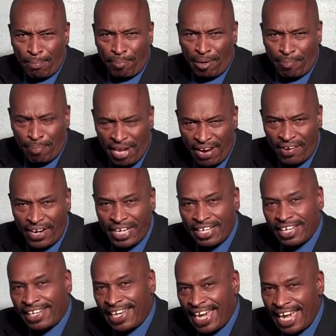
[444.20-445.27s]
preparing
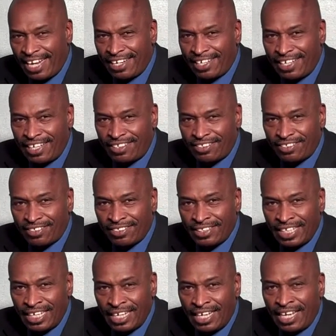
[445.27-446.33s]
a candidate,
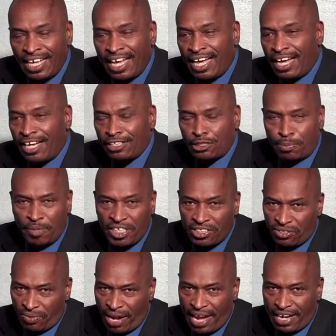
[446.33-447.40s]

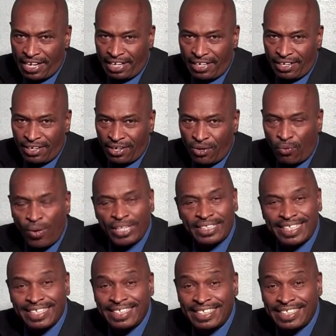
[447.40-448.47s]
speech writing, what
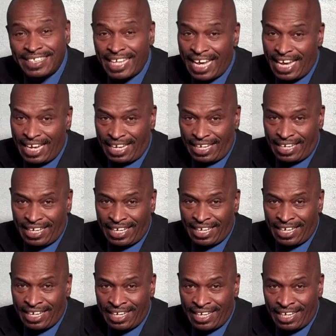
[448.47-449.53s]
to say
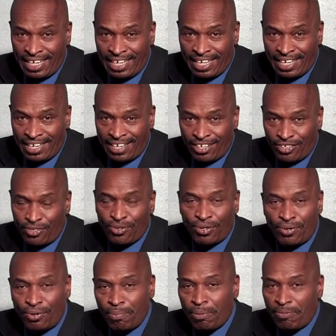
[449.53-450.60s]
to a
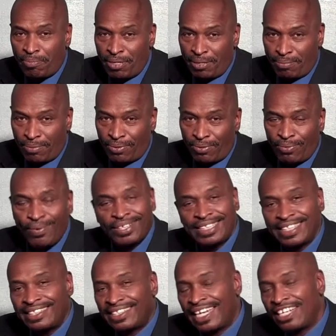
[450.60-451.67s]
group of people, what
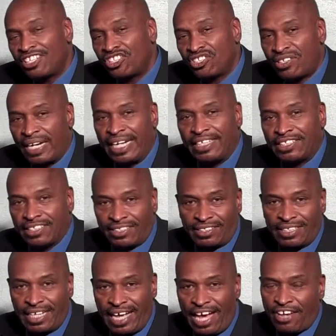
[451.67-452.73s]
to say to
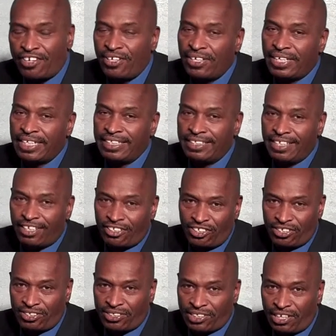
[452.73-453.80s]
strangers, how do you conduct
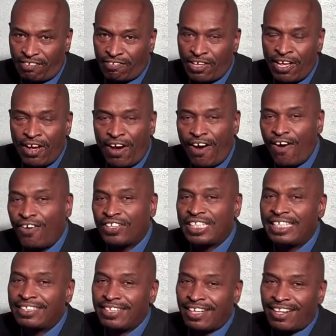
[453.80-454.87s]
yourself. All
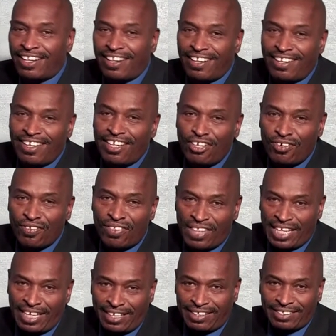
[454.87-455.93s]
these are the little
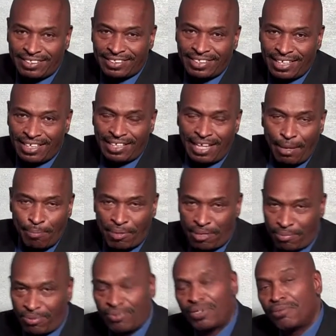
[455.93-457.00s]
things that
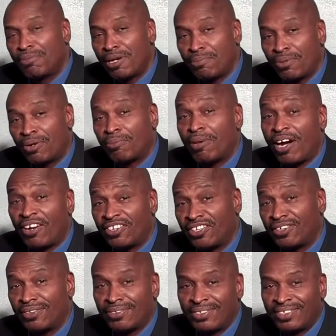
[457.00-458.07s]
people remember about
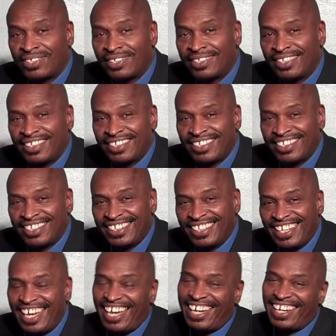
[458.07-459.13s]
you.
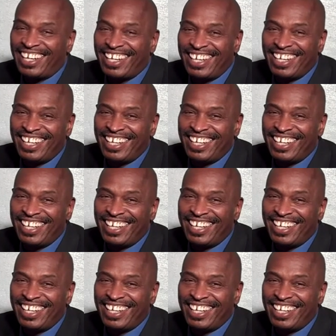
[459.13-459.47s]
Hey,